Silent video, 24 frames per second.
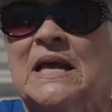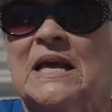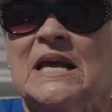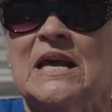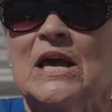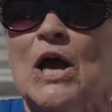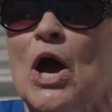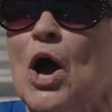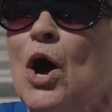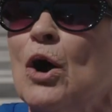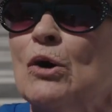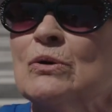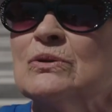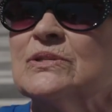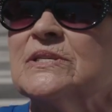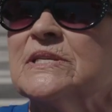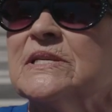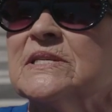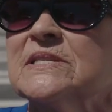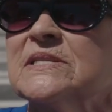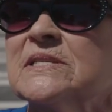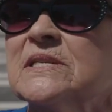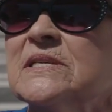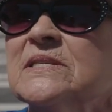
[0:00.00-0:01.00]
he owes
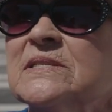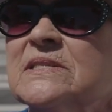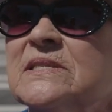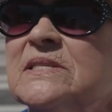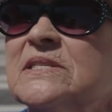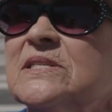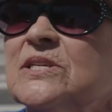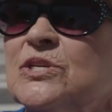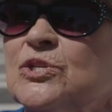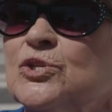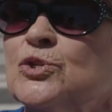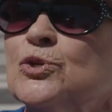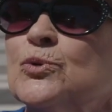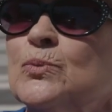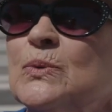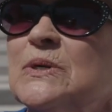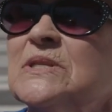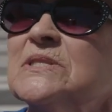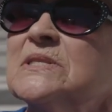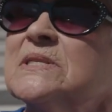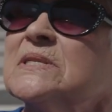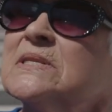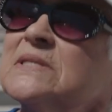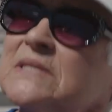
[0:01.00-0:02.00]
his
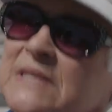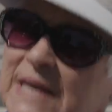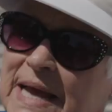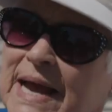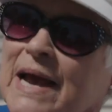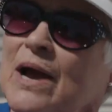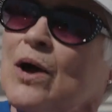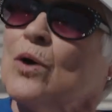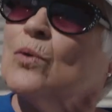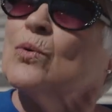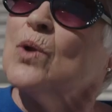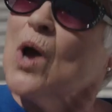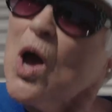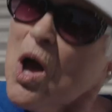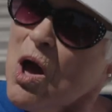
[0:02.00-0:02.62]
constituents a town